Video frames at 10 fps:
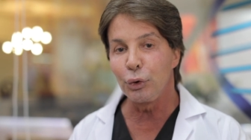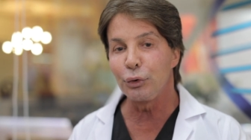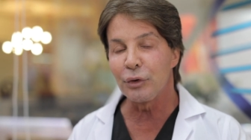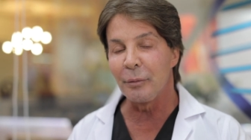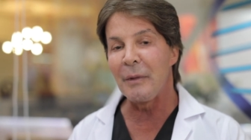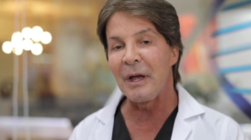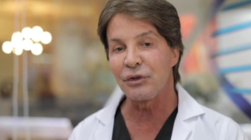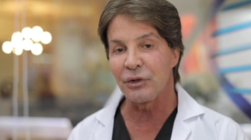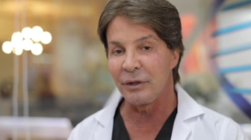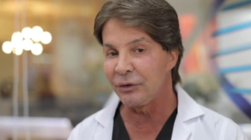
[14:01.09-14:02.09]
new
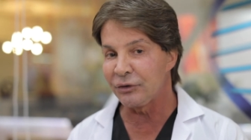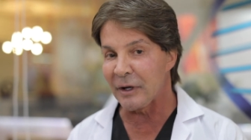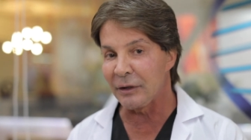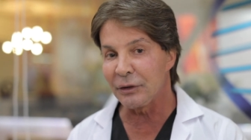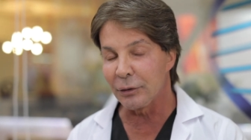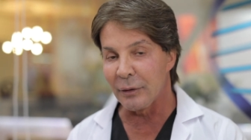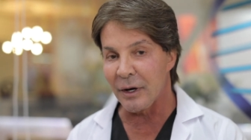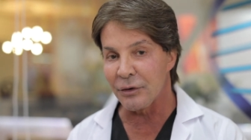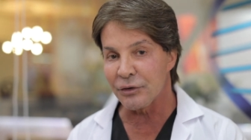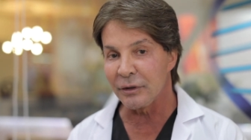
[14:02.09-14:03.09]
dimension in cellular
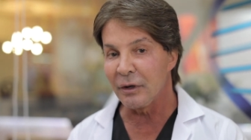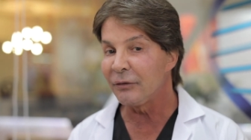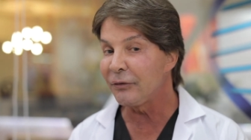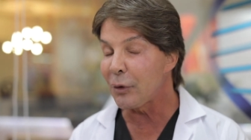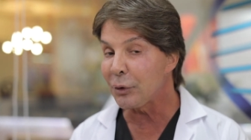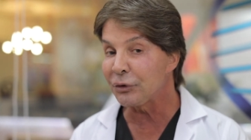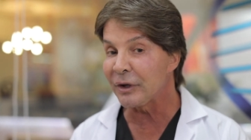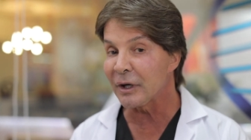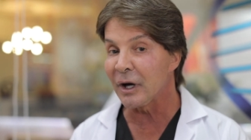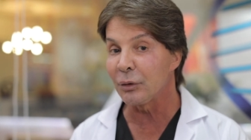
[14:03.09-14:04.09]
energy,
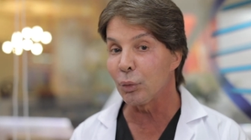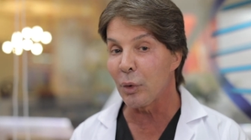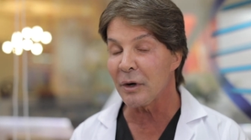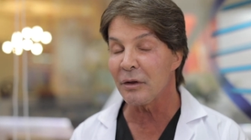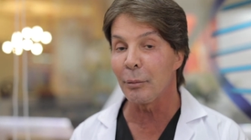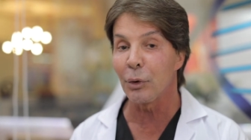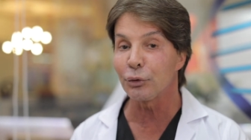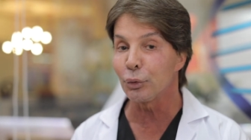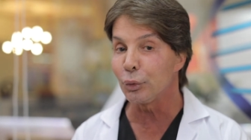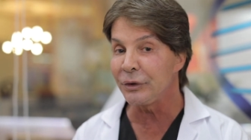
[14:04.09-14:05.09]
focusing on one of the
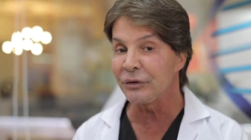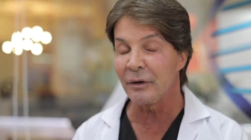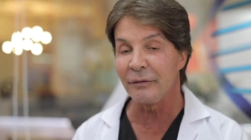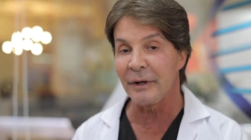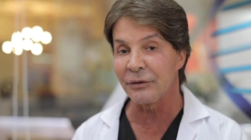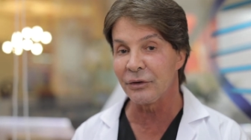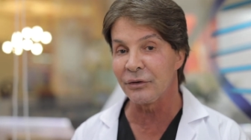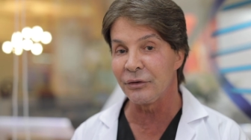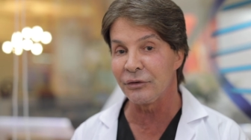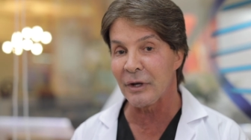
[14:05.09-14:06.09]
most recent
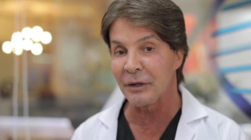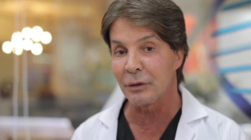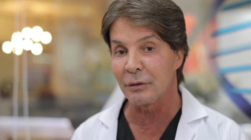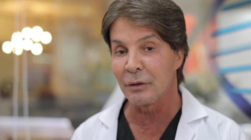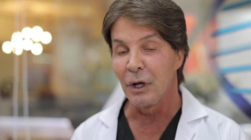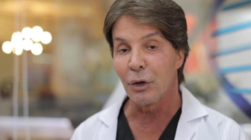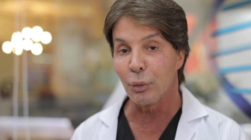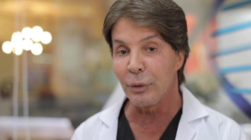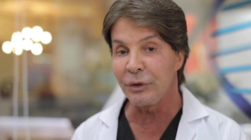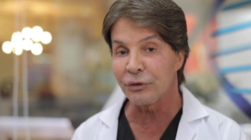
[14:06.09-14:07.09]
advances in cellular
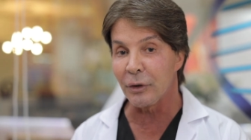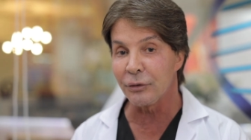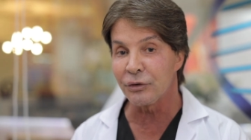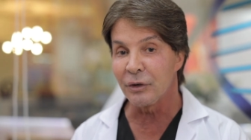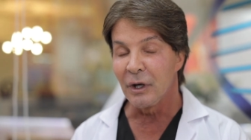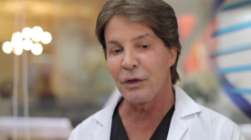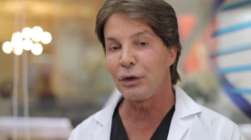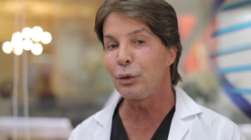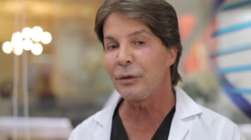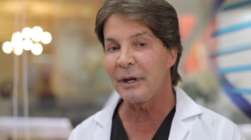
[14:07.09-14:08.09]
research. The
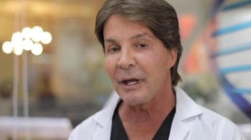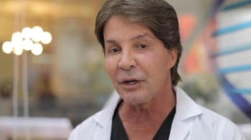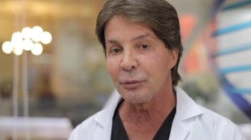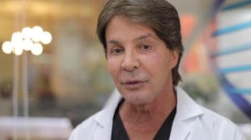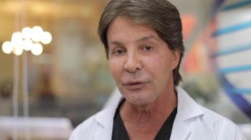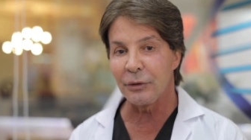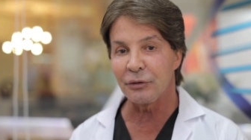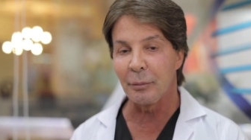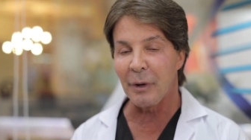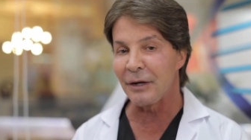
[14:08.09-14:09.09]
Youth Enhancement
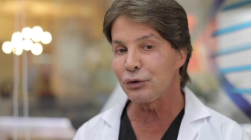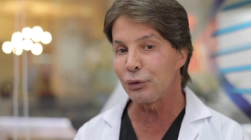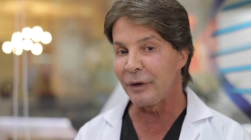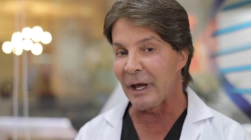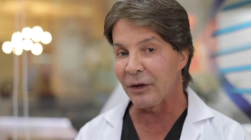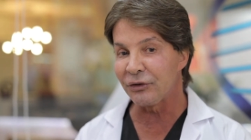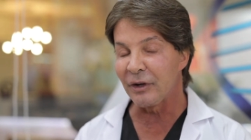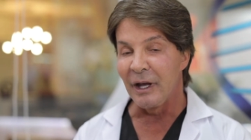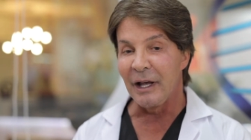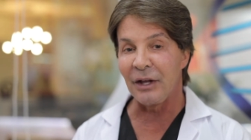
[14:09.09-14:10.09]
System by
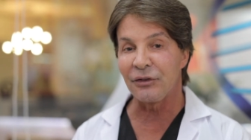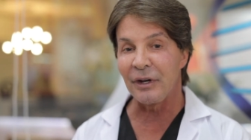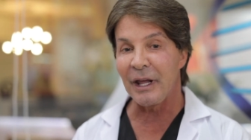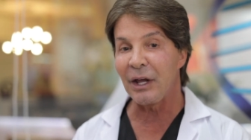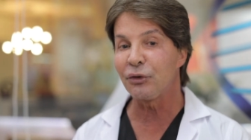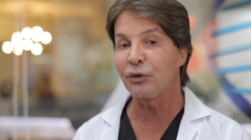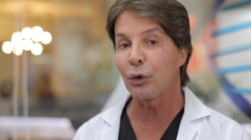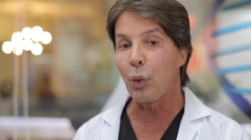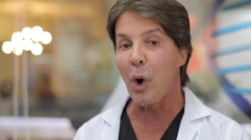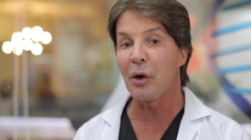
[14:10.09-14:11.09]
Juenesse has enhanced the
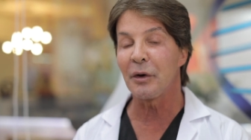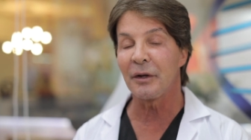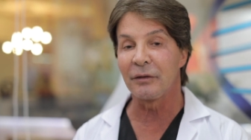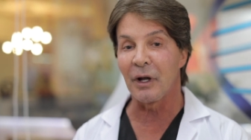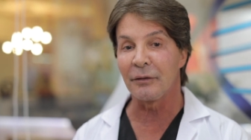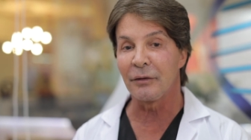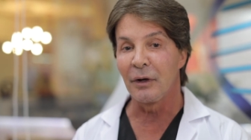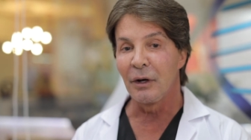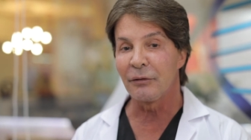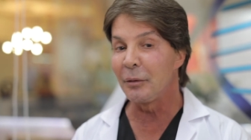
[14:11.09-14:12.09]
quality of life
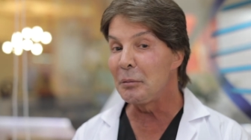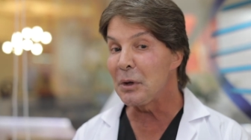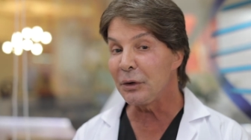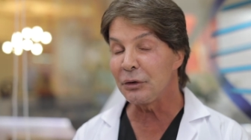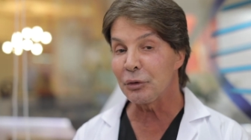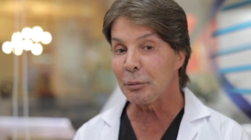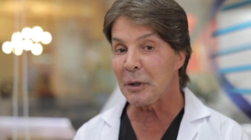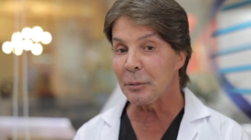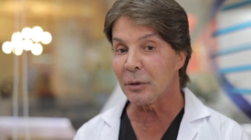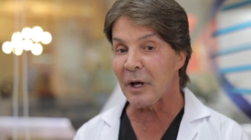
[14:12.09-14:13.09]
for millions of
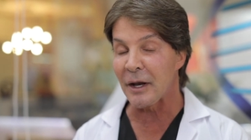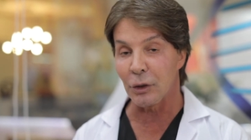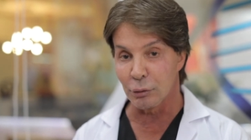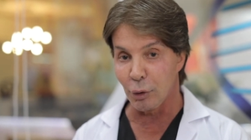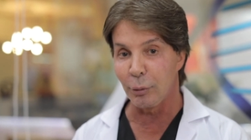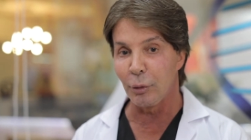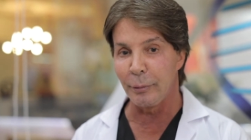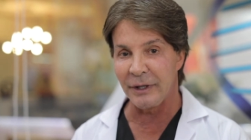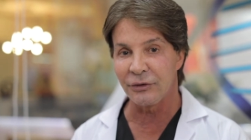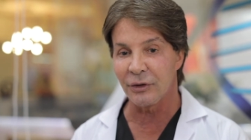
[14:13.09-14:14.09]
people on a global
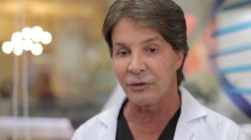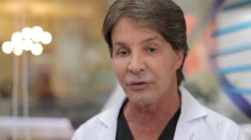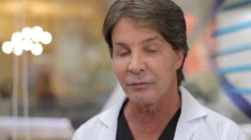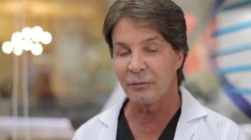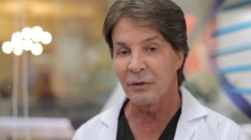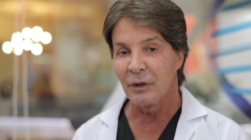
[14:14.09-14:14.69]
basis.